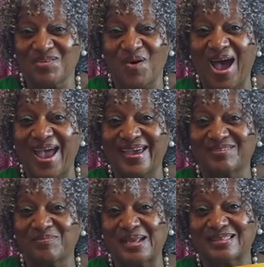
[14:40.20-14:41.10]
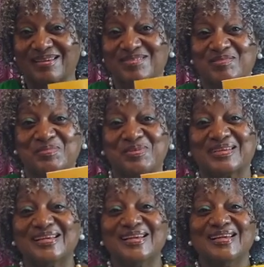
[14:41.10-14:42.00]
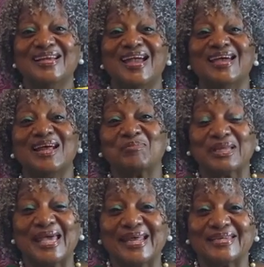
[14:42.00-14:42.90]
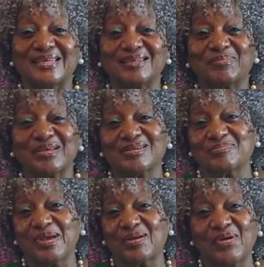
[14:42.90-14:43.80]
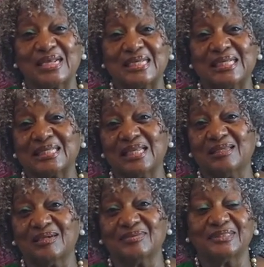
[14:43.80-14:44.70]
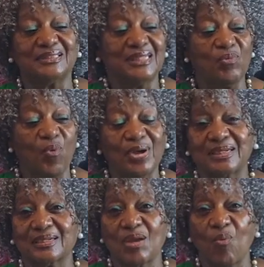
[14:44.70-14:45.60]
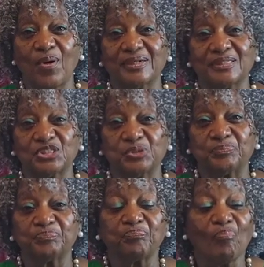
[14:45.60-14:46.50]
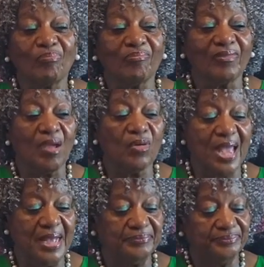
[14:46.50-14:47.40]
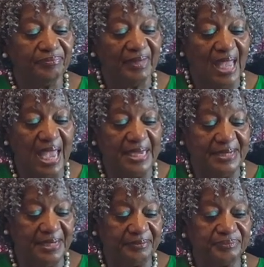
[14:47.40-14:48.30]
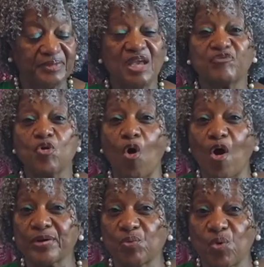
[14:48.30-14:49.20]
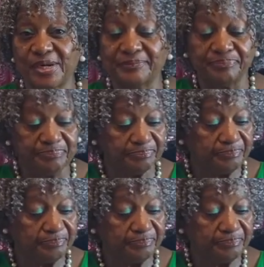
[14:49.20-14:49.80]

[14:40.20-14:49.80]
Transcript: so I had to make the cookbook. And I'm glad I did because my grandkids, they love it and they want it. They wanted it too. Okay? And um, if you order one,